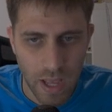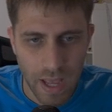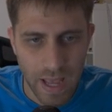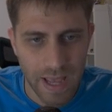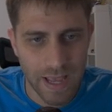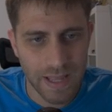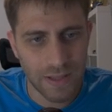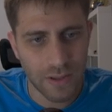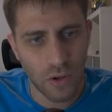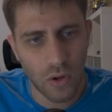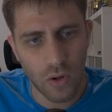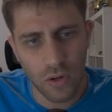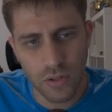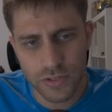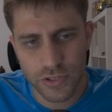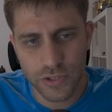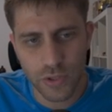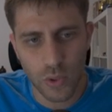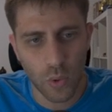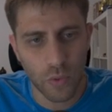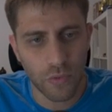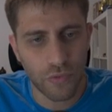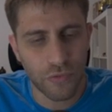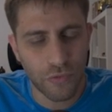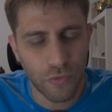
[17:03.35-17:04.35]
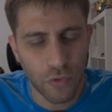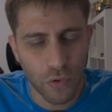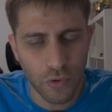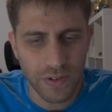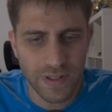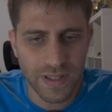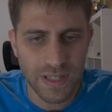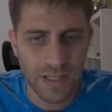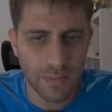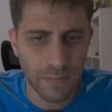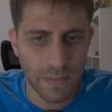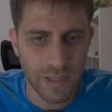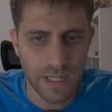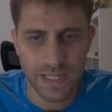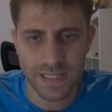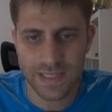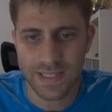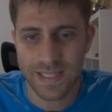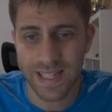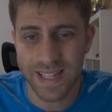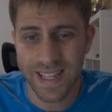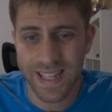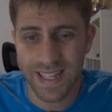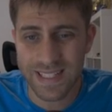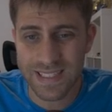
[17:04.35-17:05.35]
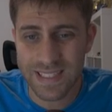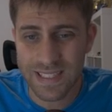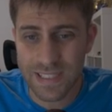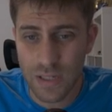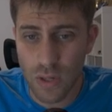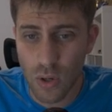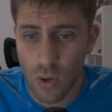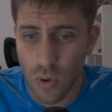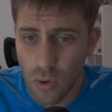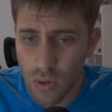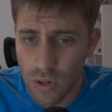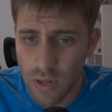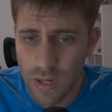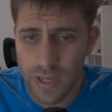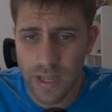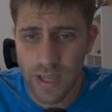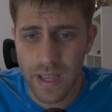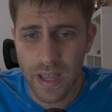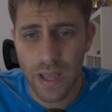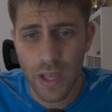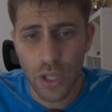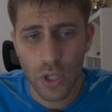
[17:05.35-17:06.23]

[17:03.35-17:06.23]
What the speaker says: And also 14 minutes against only